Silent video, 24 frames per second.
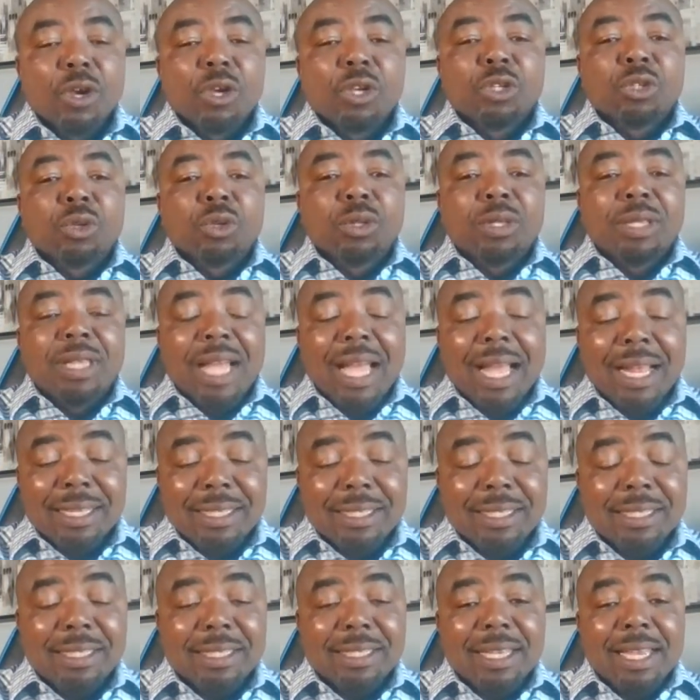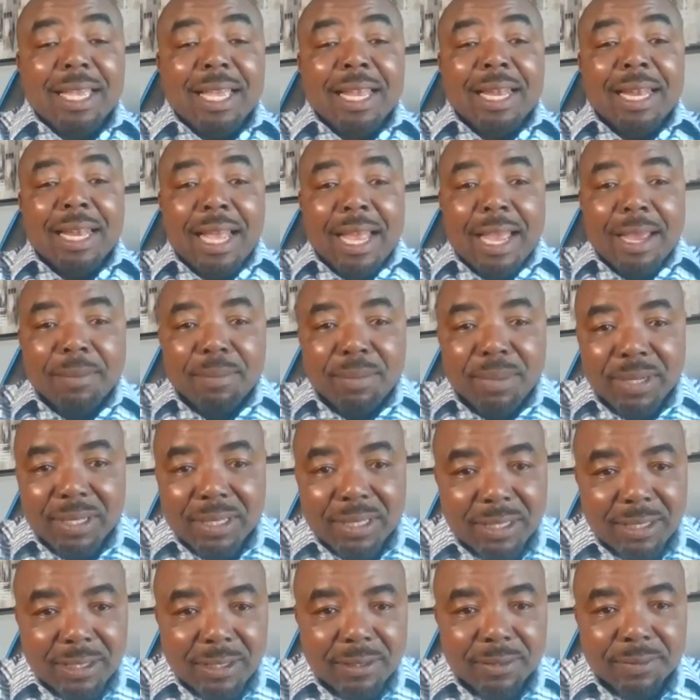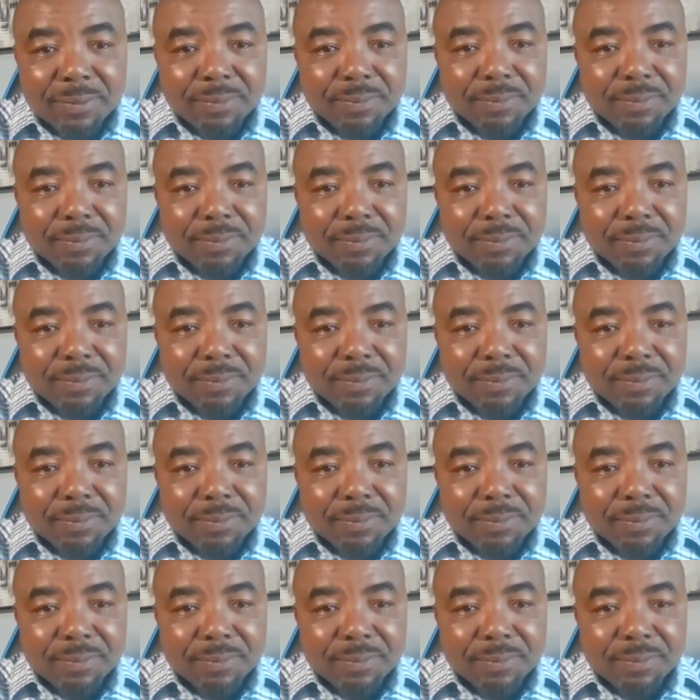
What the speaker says: So that is a liability.